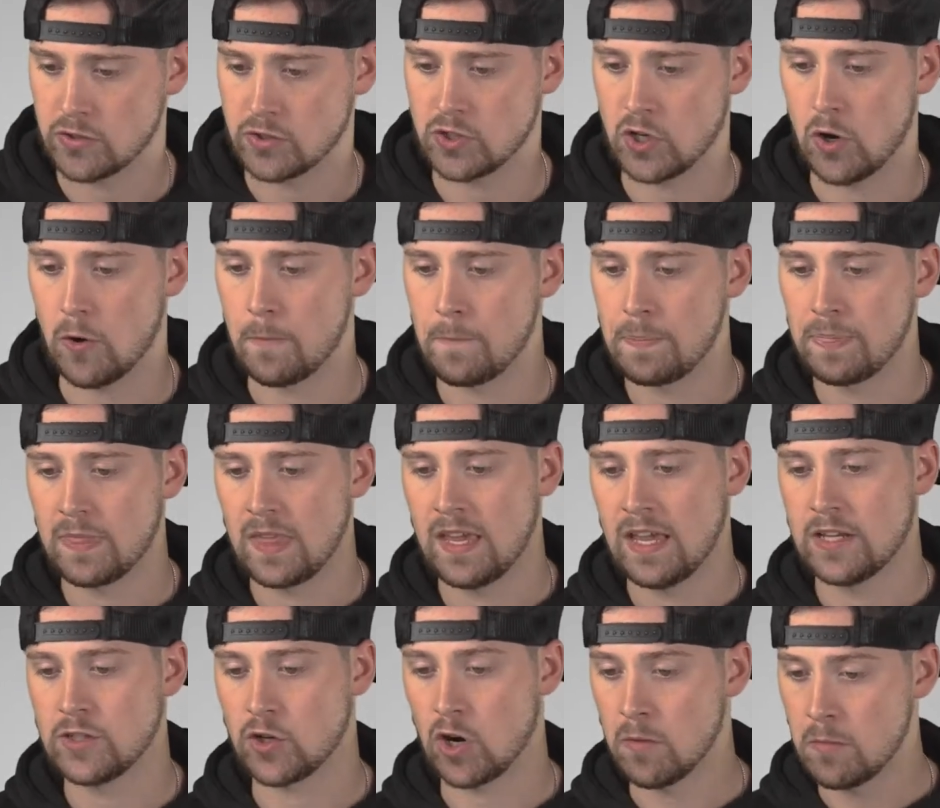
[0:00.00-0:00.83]
So,
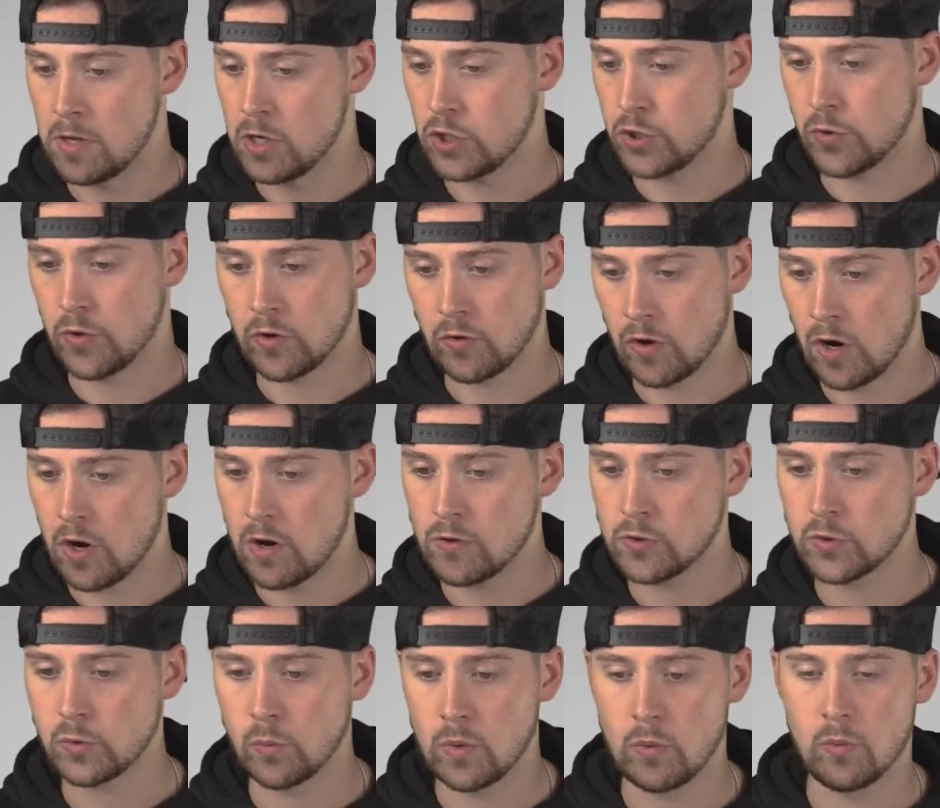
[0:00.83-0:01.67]
as our ministry
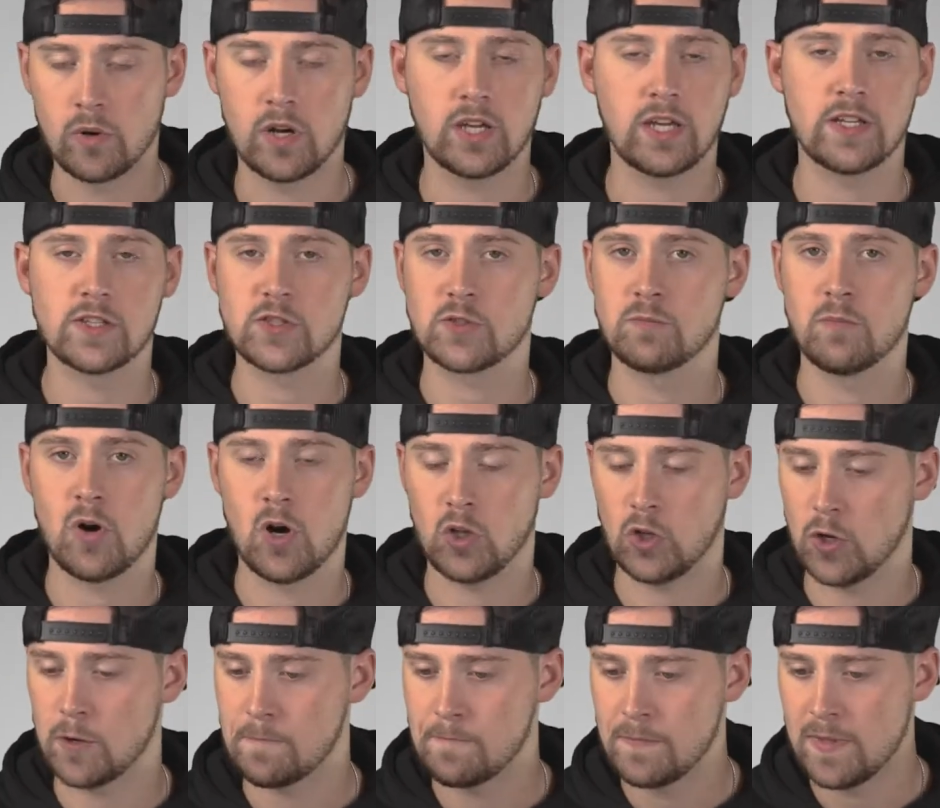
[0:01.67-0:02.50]
grows, we want to get
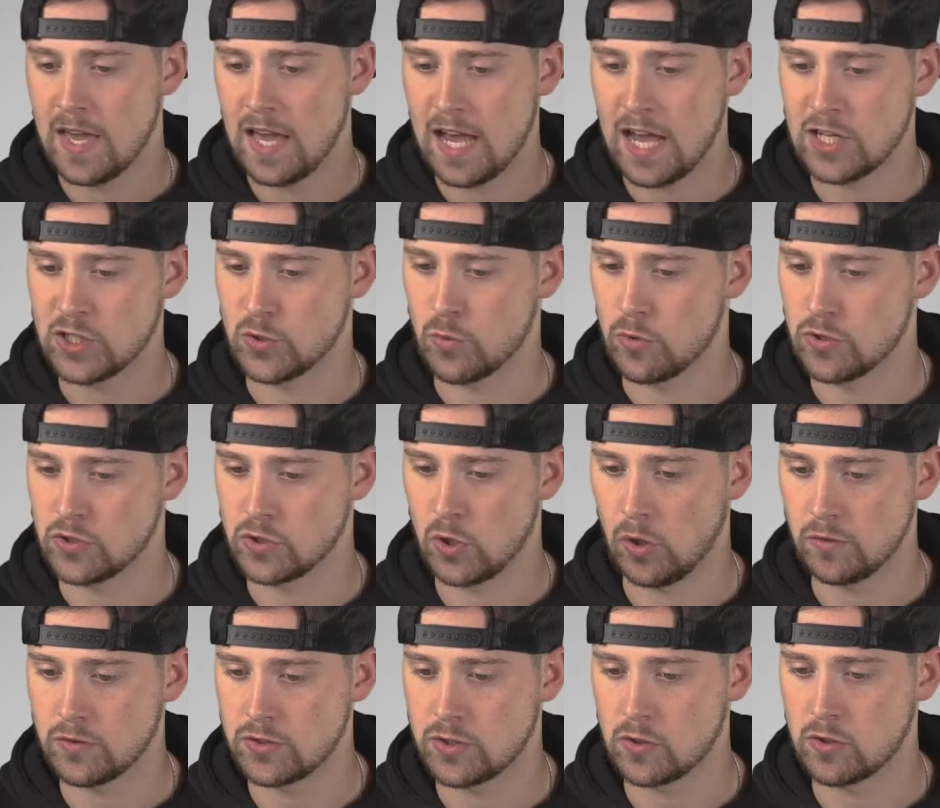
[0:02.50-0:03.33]
smaller as a
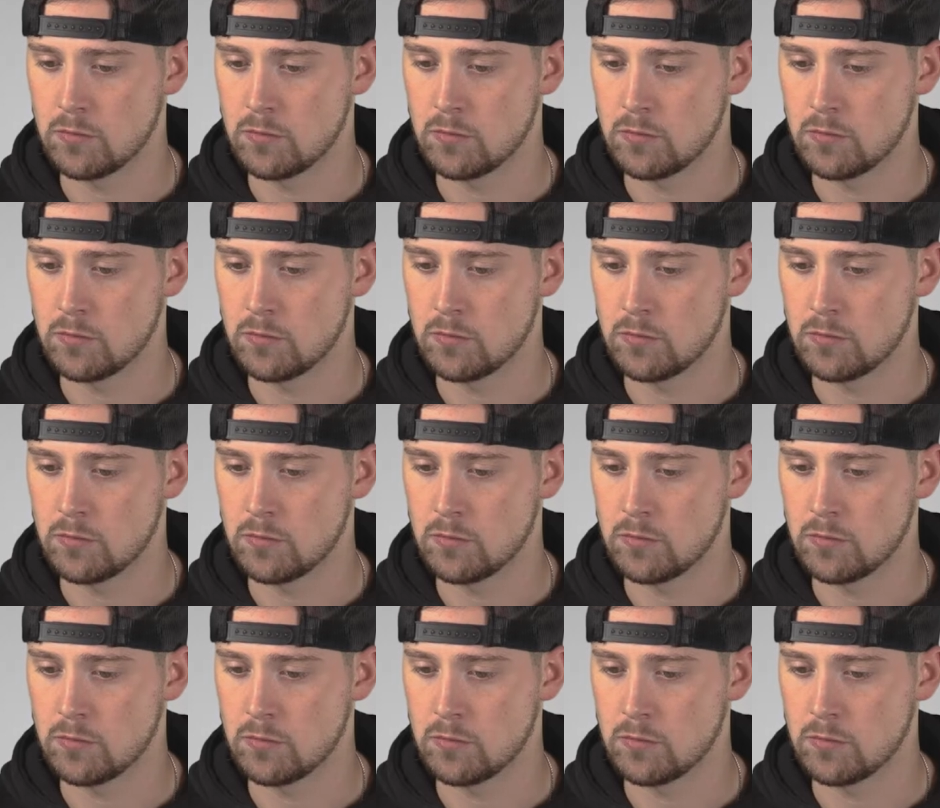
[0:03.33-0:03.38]
result.